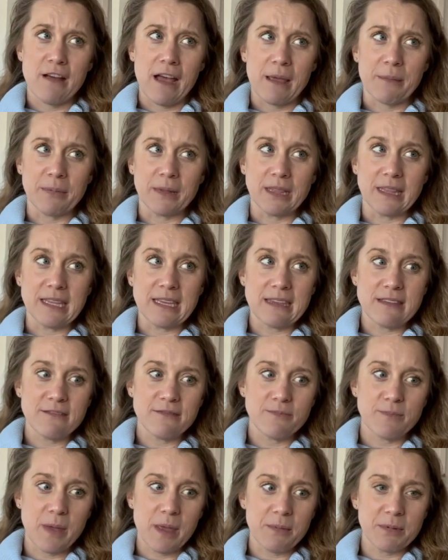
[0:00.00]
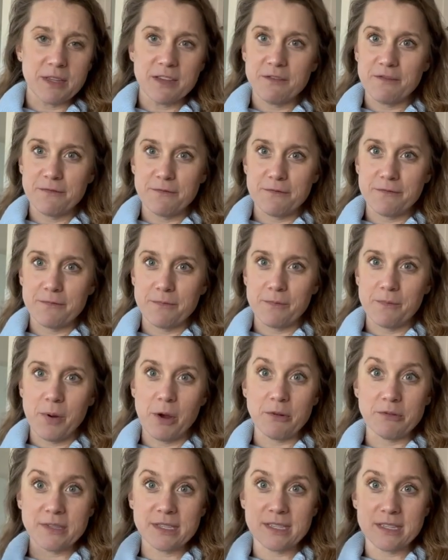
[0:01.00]
believe, be able to
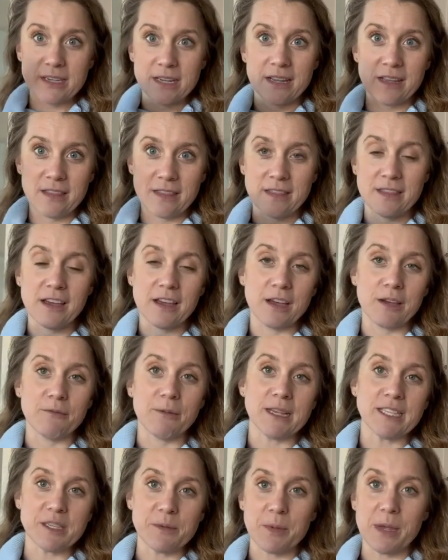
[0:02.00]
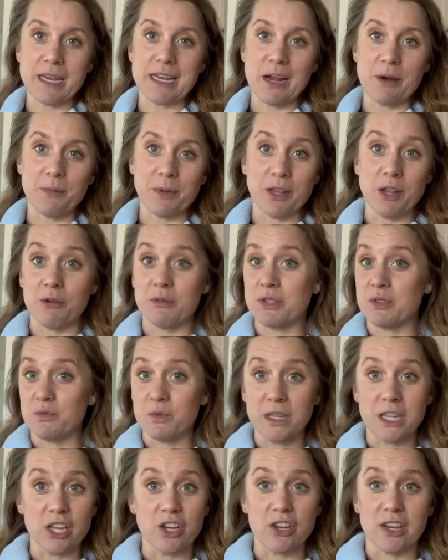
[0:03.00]
post the recipe down below. It's
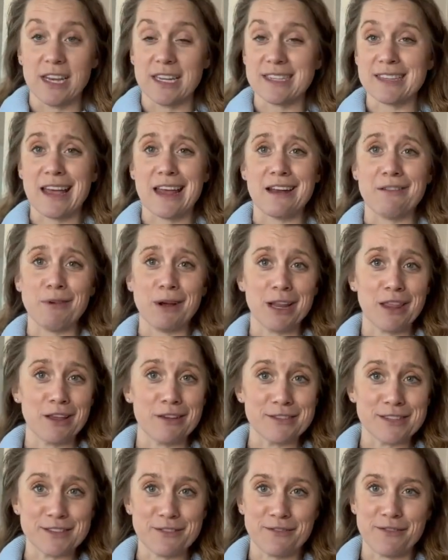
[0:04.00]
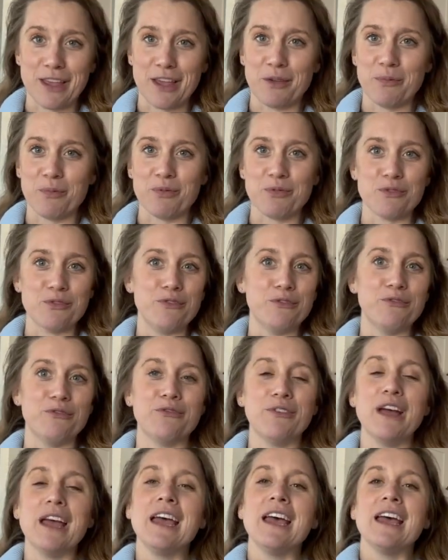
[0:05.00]
really good. It's kind of one of those fail-proof
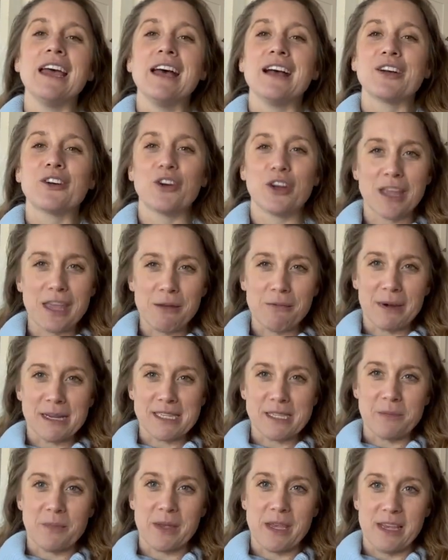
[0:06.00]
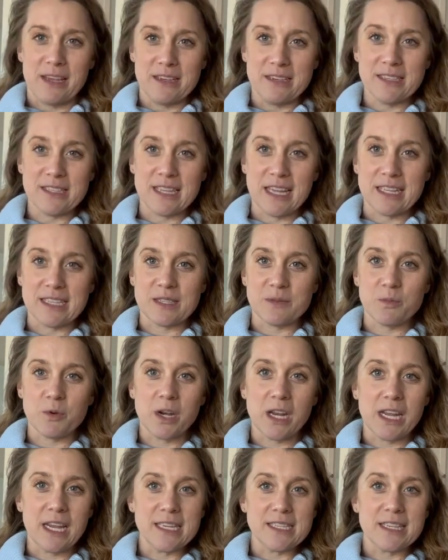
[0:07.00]
cookie recipes that's
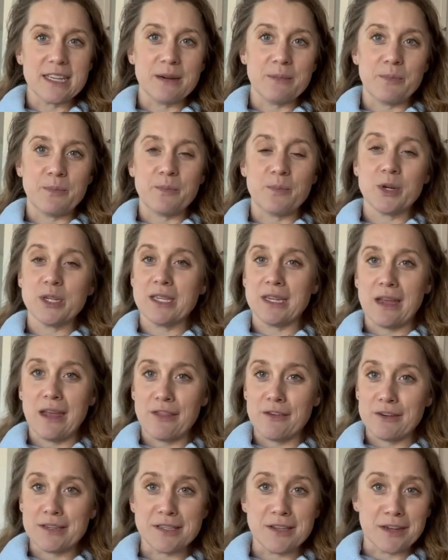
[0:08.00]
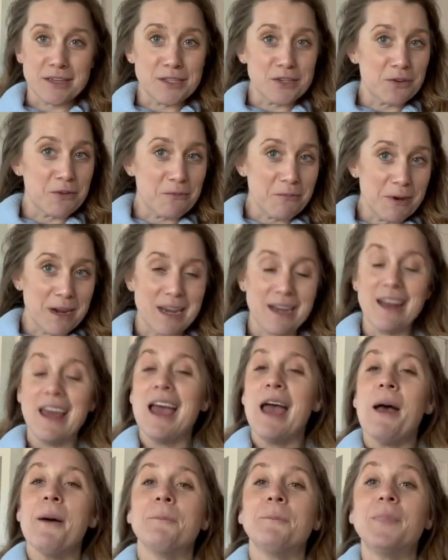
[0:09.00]
pretty easy to put together as long as you can read.
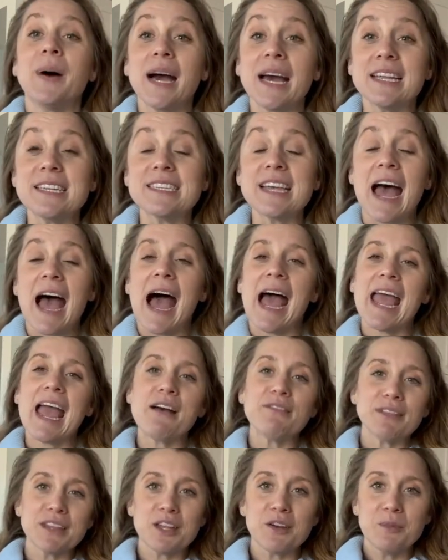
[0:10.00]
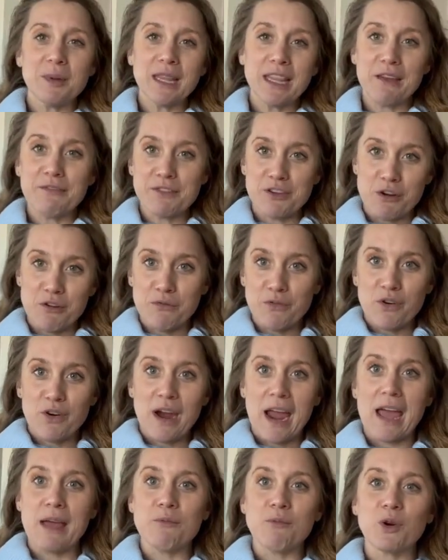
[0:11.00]
But I have a little bit left over,
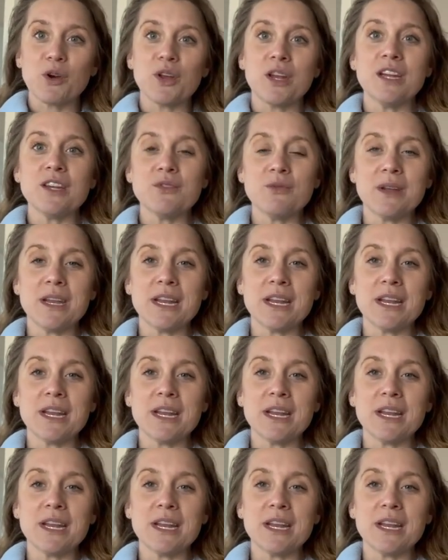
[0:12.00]
and we're gonna do an